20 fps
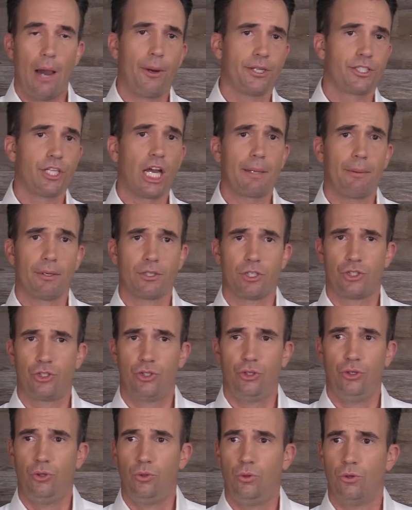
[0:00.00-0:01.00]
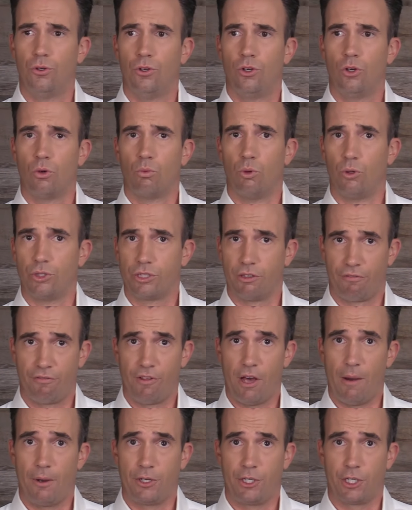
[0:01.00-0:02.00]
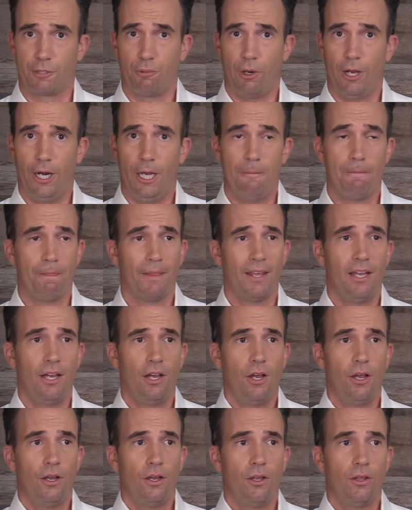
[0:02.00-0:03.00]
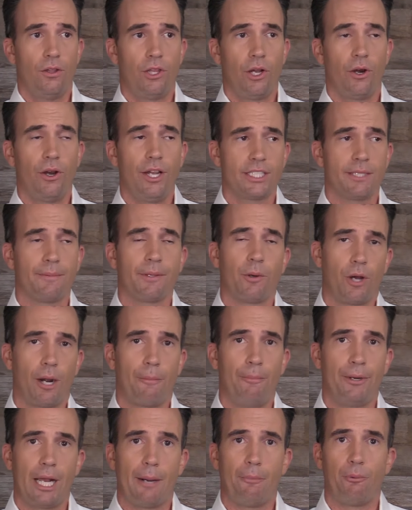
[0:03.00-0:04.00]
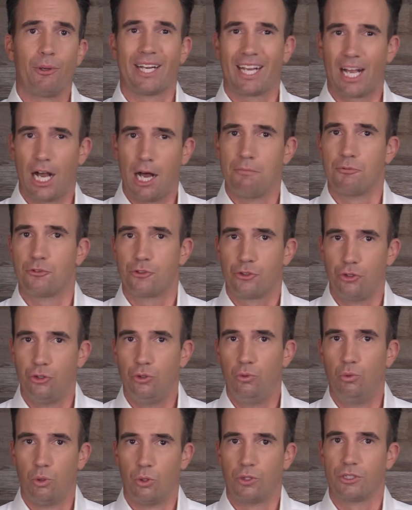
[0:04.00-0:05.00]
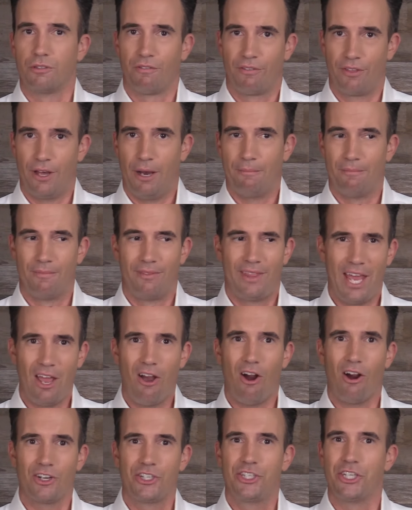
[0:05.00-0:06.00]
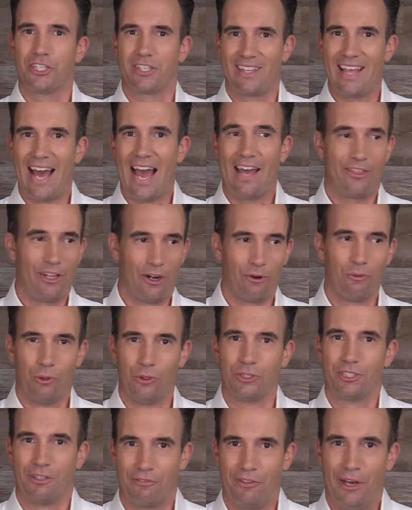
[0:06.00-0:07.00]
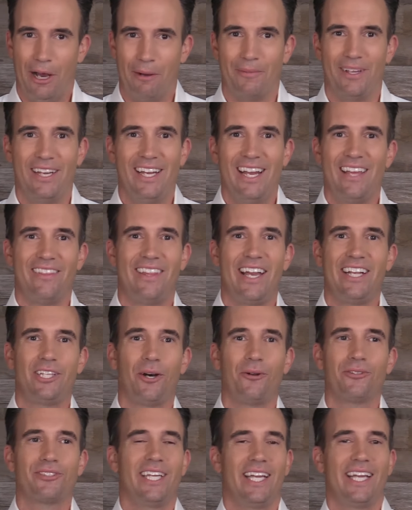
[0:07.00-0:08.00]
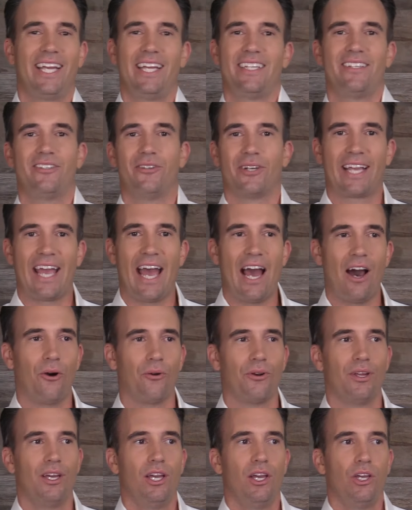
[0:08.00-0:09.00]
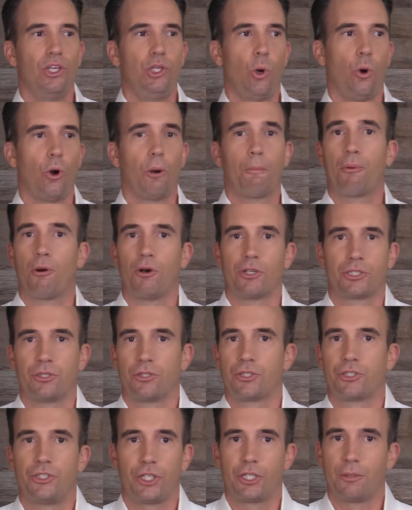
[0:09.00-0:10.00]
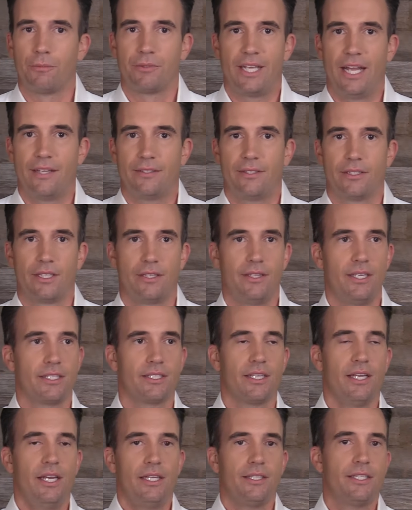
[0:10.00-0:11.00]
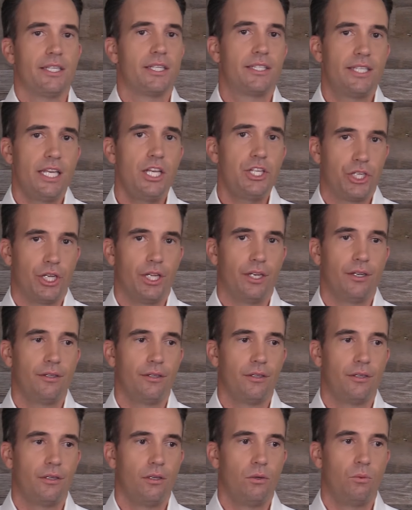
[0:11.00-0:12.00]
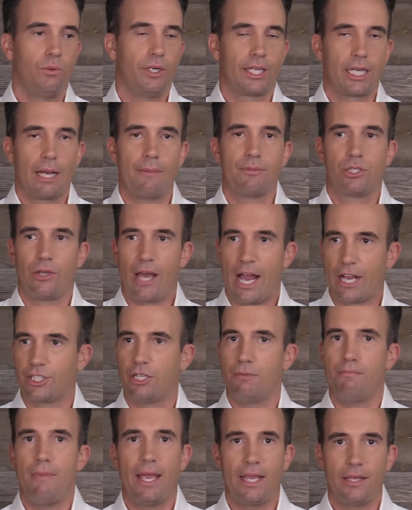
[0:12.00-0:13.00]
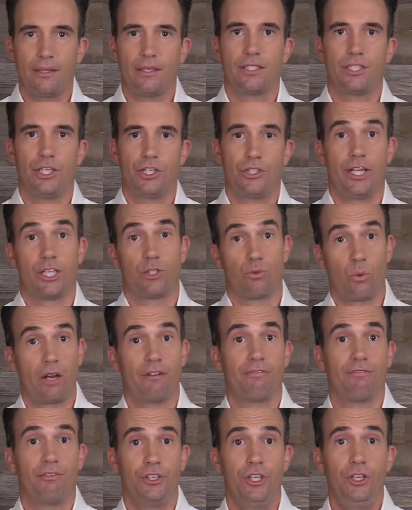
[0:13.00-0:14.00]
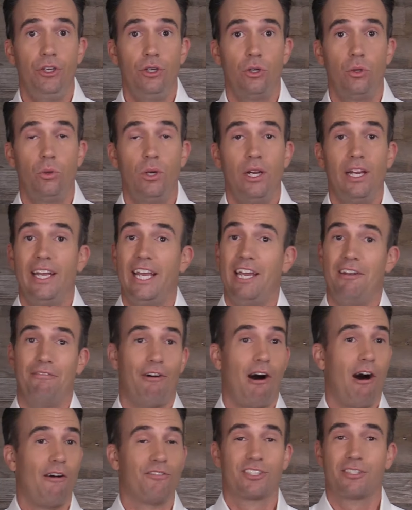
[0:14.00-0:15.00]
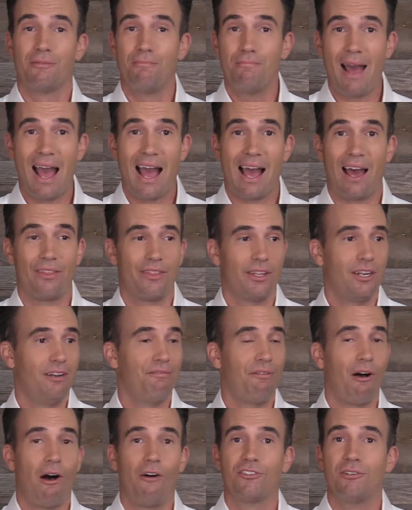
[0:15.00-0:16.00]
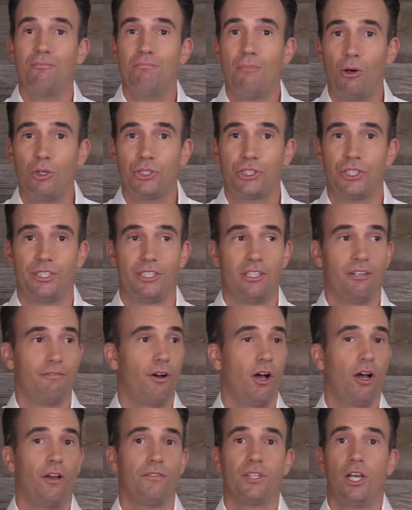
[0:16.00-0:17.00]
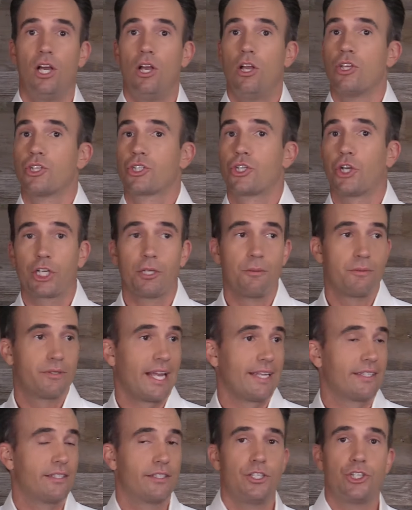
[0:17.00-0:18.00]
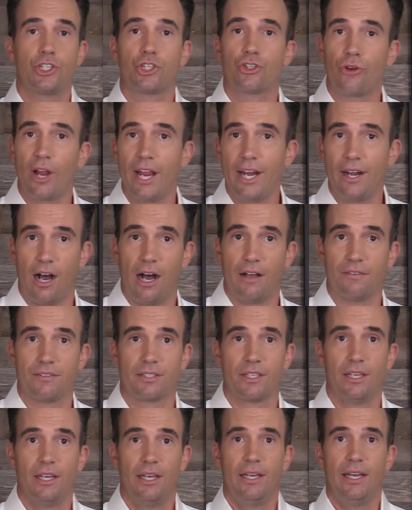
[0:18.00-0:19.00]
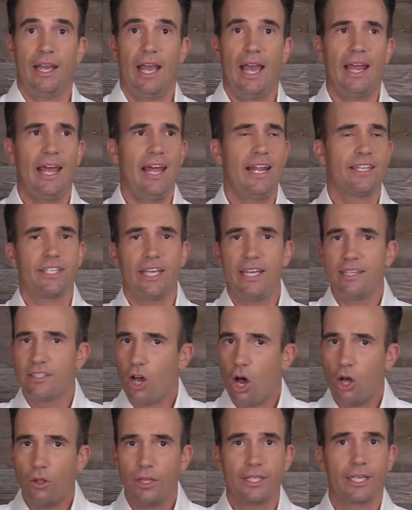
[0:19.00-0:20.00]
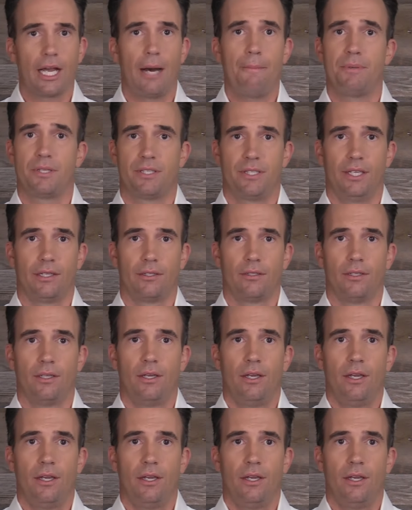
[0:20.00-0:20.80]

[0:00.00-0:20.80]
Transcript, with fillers: And when I talk about the two rules of thumb I just brought up, there is something I want to bring up when it comes to rules of thumb. They are just that, they're rules of thumb. They don't take into account your personal circumstances. And this decision, when it comes to actually making the decision that's right for you, involves some math, it involves emotions, it involves circumstances and trade offs. And it's, it's all encompassing.